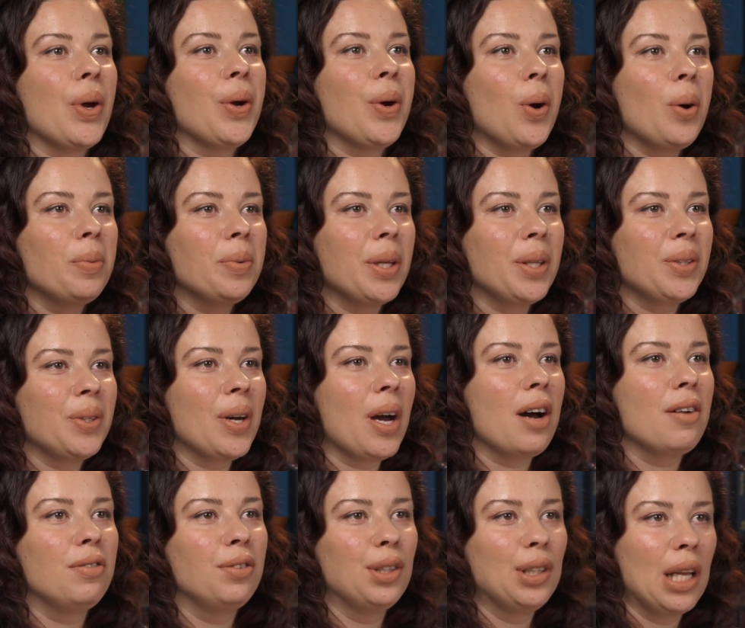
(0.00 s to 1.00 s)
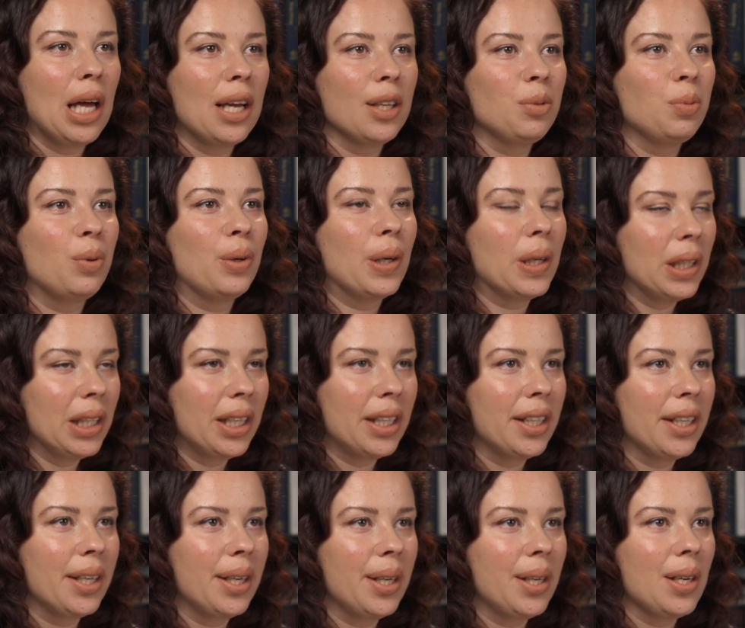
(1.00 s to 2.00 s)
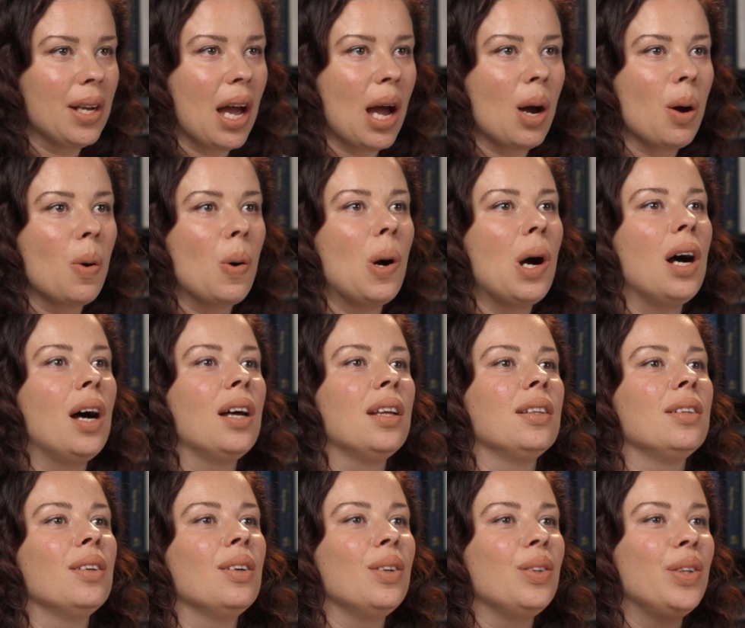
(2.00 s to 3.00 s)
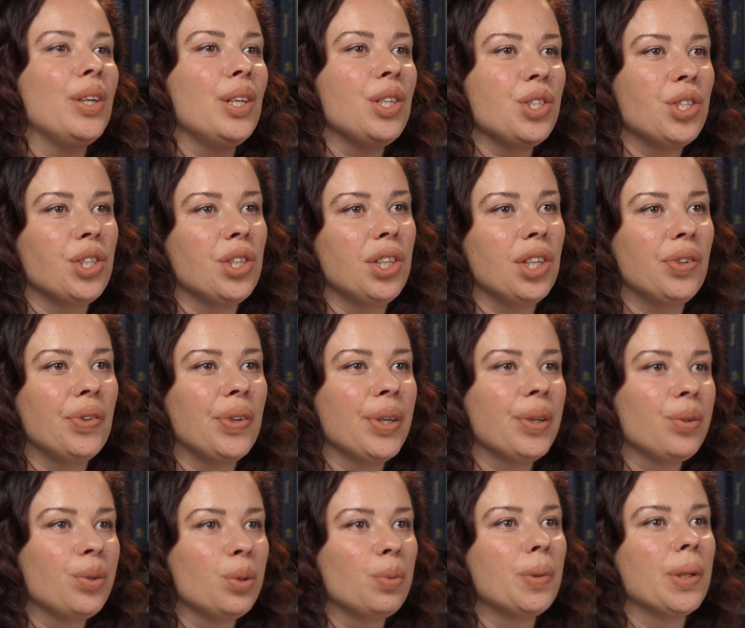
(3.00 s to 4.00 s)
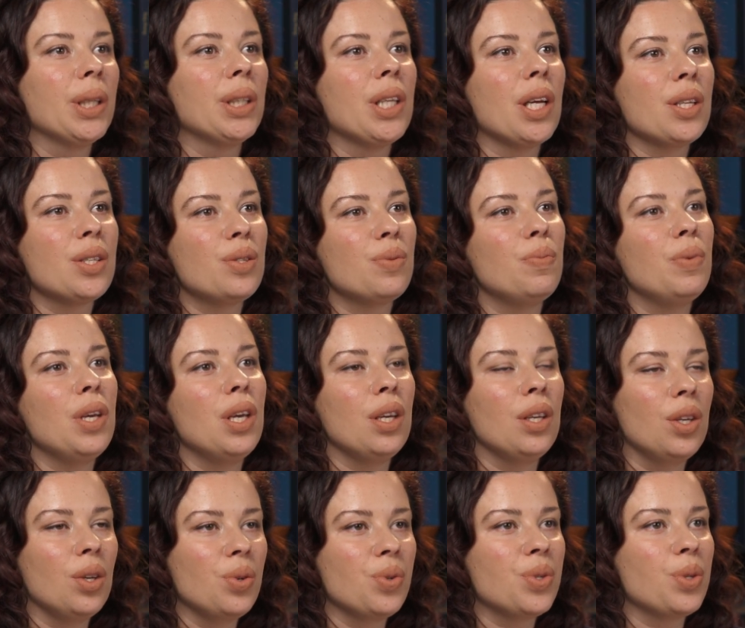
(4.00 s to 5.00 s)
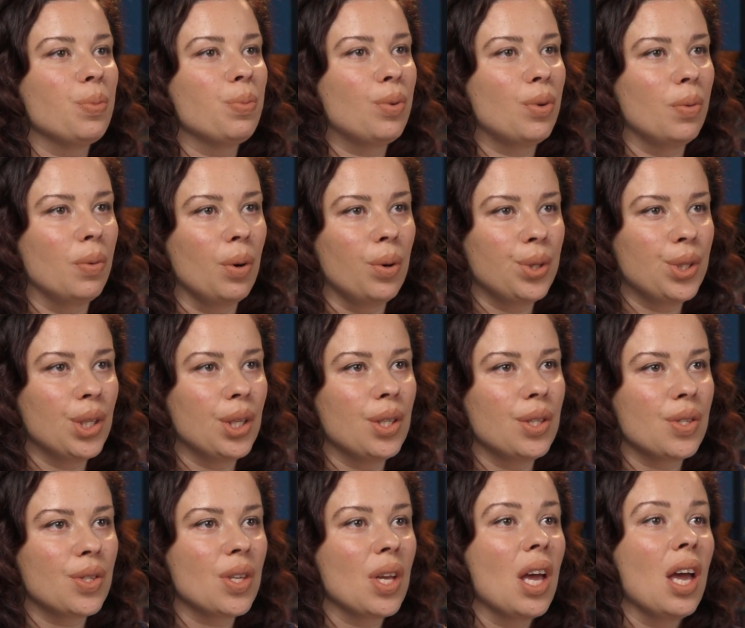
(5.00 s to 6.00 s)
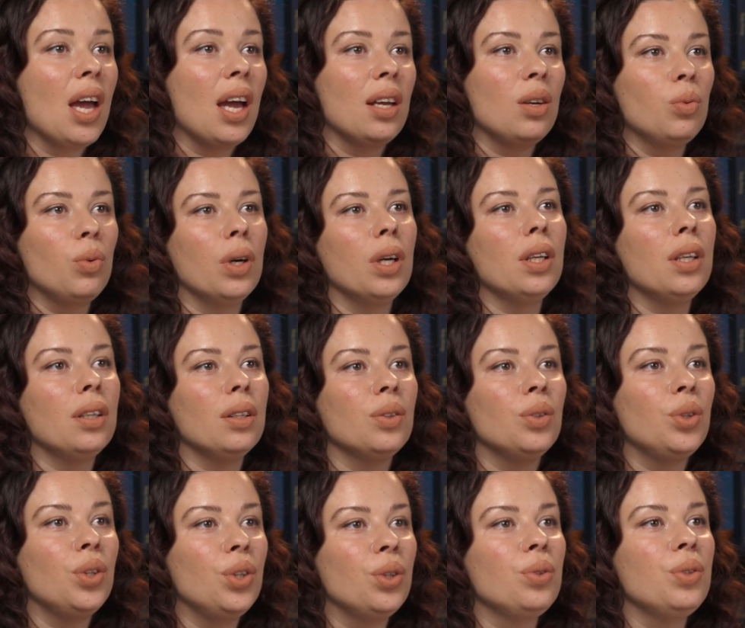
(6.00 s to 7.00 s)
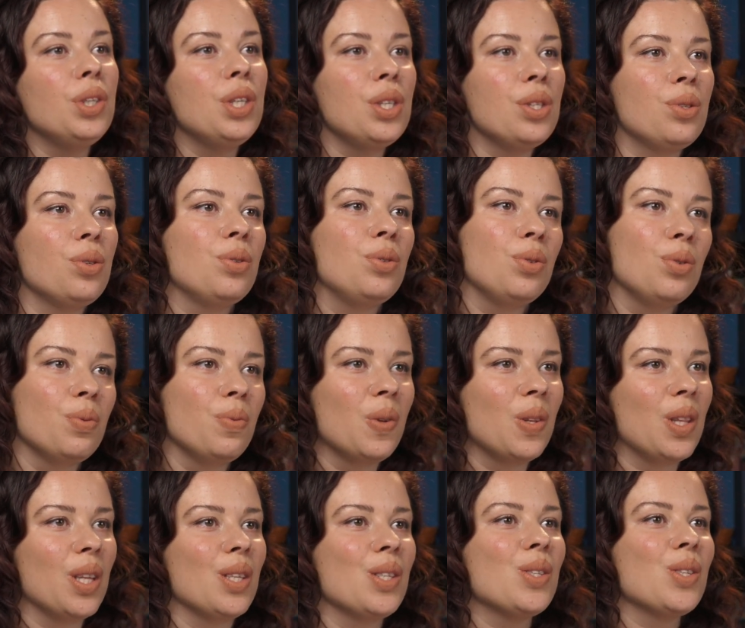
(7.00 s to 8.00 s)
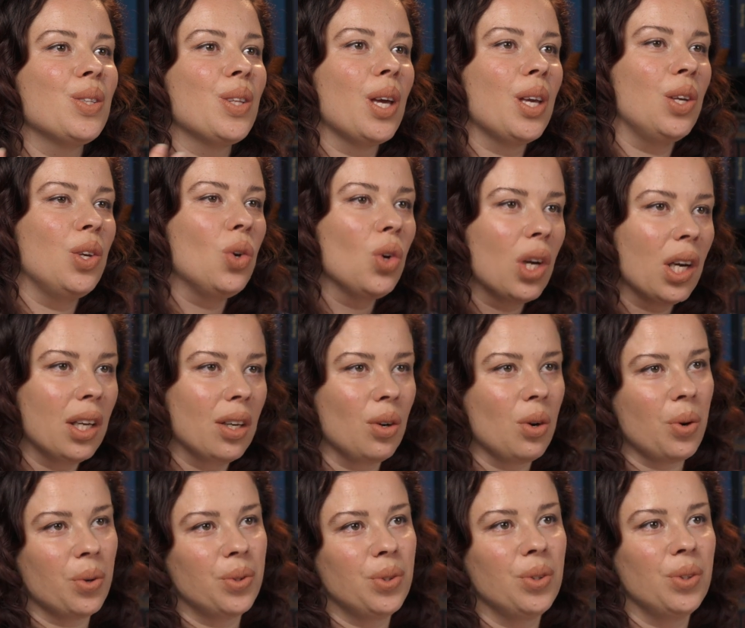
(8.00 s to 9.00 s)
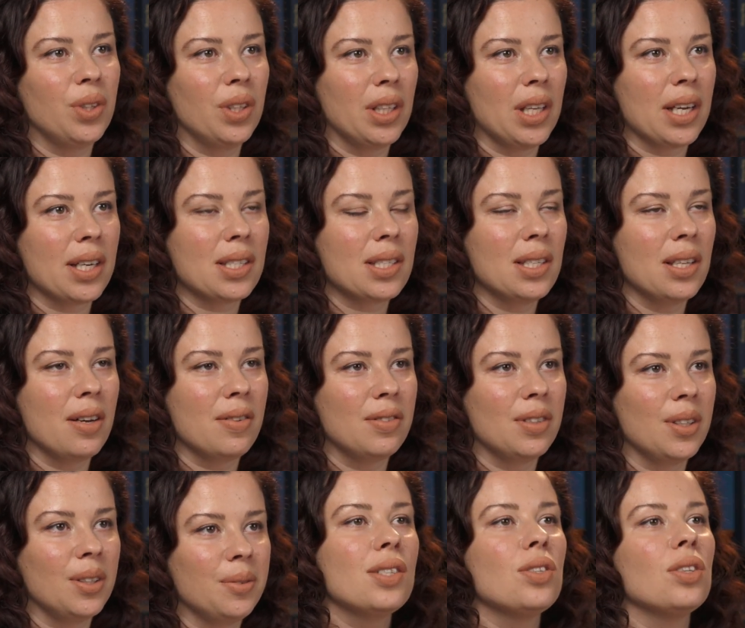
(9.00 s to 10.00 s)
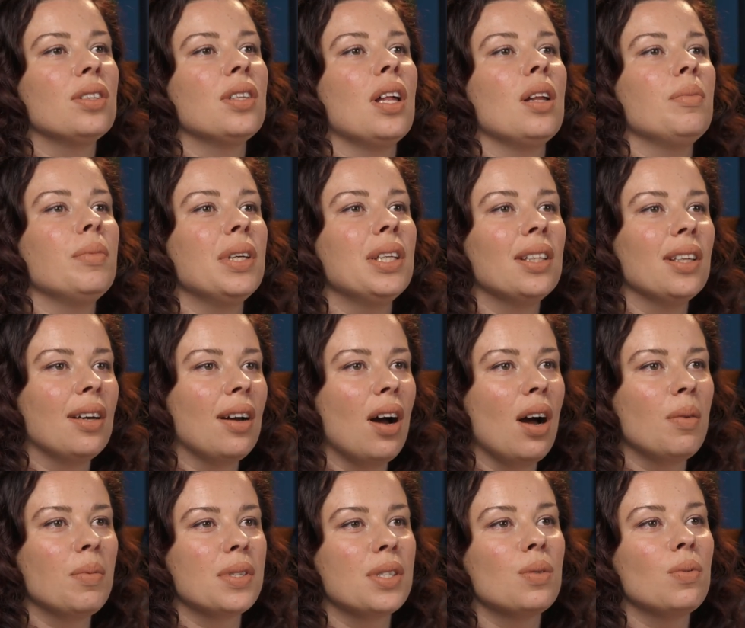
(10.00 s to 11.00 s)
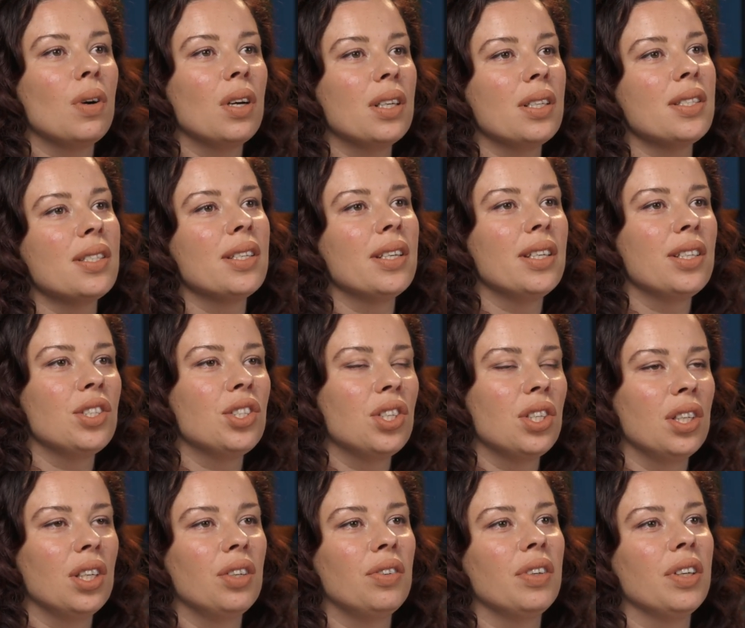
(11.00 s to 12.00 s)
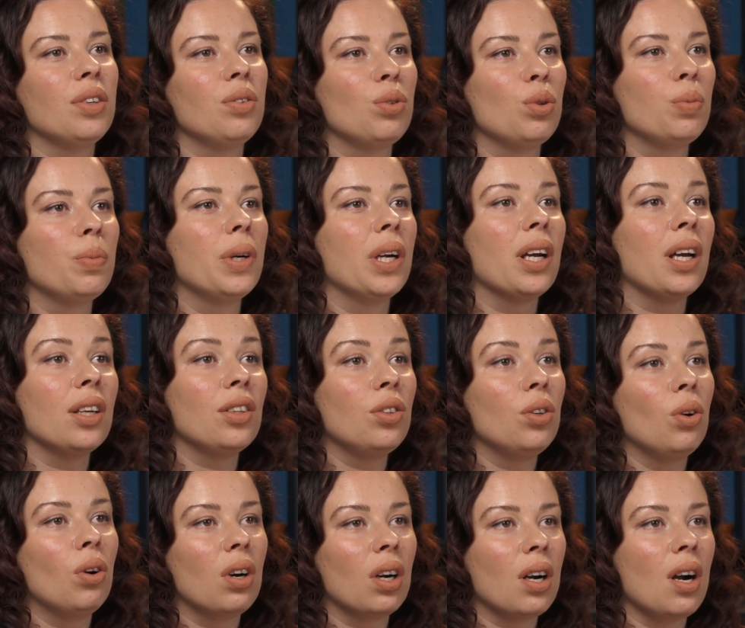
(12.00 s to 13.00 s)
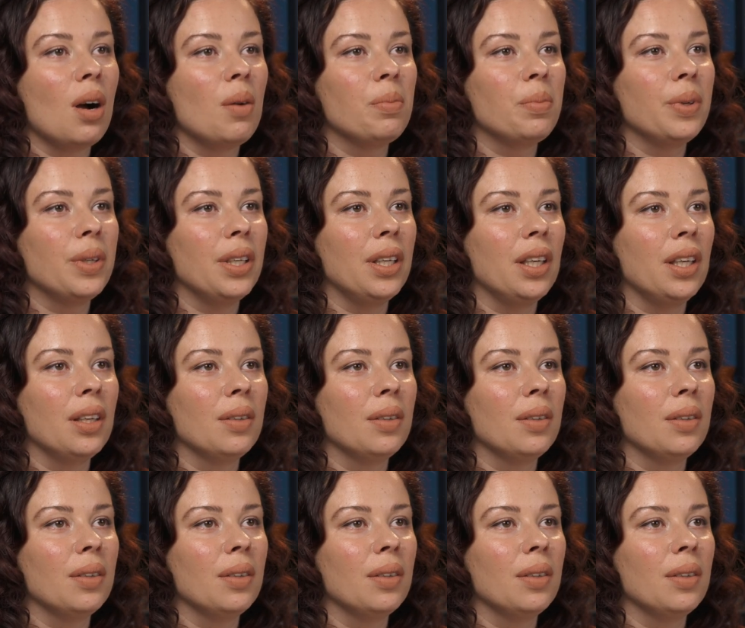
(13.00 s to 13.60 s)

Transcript: I hope that you have a lot more clarity now on the engineering rubric that's being used in promotions and what do you need to do with it so that you can go to the next level. So tell me in the comments, what is the engineering rubric at your company?